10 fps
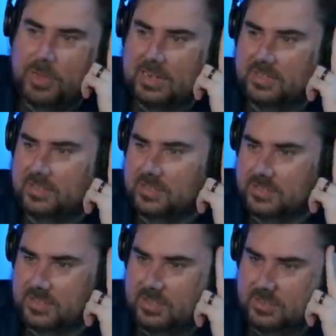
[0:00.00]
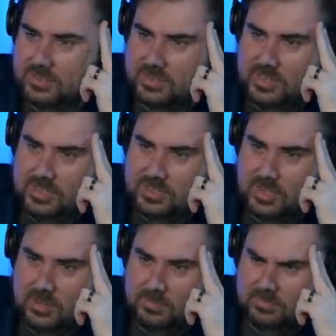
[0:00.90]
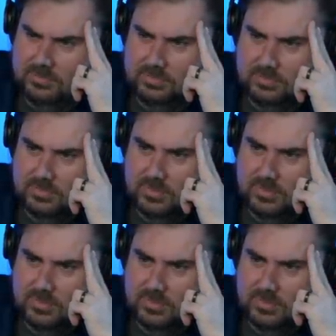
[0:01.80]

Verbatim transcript: back to this and see some